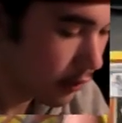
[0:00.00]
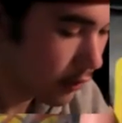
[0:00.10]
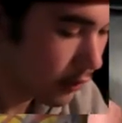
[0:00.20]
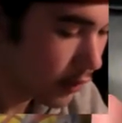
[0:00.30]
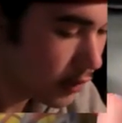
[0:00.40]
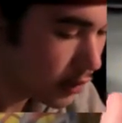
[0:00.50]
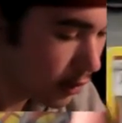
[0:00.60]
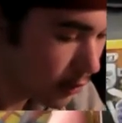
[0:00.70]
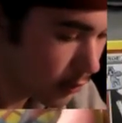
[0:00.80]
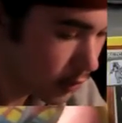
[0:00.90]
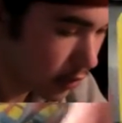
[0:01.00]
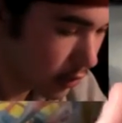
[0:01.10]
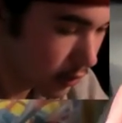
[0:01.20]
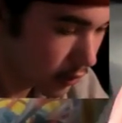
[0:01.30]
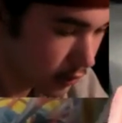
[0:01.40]
Reverse hollow
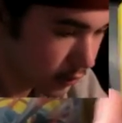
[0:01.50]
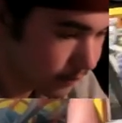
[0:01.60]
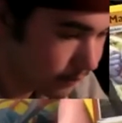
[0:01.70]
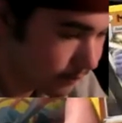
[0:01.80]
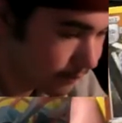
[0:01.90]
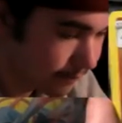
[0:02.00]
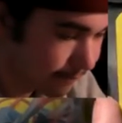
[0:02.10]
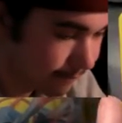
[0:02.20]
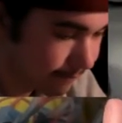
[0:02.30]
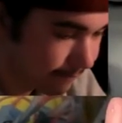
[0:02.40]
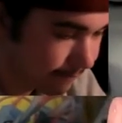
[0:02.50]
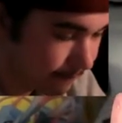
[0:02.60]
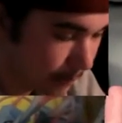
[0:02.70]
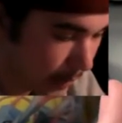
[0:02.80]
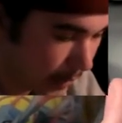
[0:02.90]
machoke. Hmm.
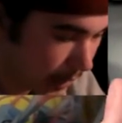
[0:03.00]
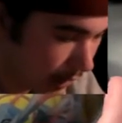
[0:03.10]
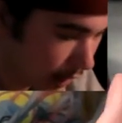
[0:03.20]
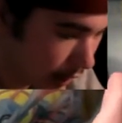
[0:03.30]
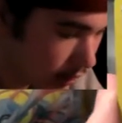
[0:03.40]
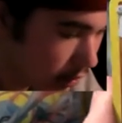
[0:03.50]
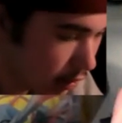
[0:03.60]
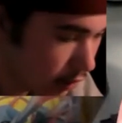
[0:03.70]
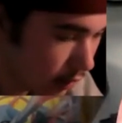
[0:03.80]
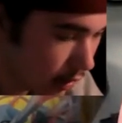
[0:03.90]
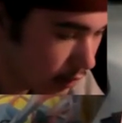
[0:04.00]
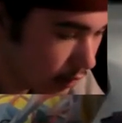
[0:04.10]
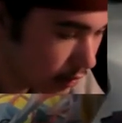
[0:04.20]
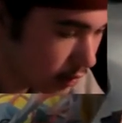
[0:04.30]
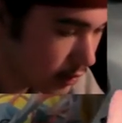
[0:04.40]
And our rare
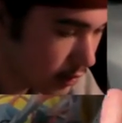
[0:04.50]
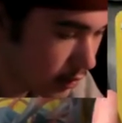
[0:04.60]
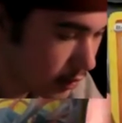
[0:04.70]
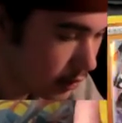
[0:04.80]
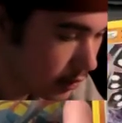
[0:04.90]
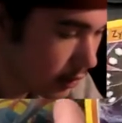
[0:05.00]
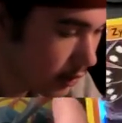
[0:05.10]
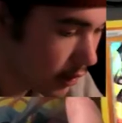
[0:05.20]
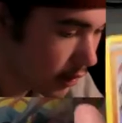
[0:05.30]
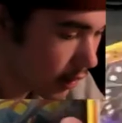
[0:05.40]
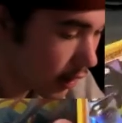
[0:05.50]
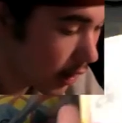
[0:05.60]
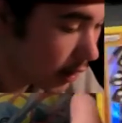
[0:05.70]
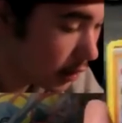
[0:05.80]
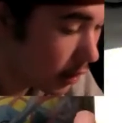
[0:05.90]
is
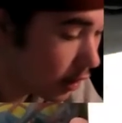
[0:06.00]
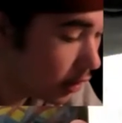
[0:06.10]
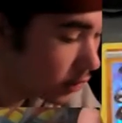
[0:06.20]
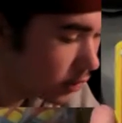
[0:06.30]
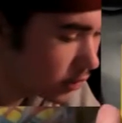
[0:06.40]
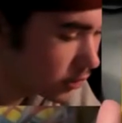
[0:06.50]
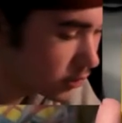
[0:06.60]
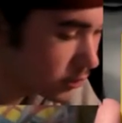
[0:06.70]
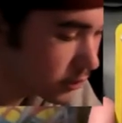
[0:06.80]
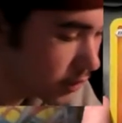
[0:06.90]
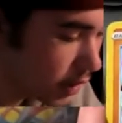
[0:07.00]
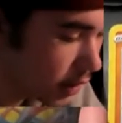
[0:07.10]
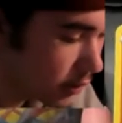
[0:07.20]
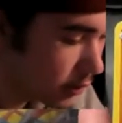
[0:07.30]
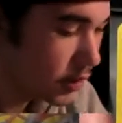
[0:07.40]
a hollow.
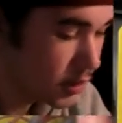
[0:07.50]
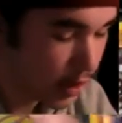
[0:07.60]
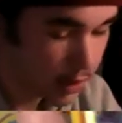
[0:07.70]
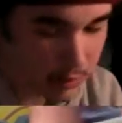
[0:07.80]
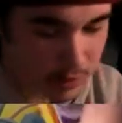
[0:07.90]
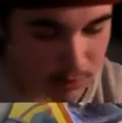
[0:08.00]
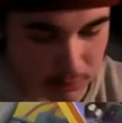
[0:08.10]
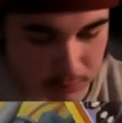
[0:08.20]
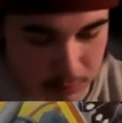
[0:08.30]
Wow. Side grade. So we're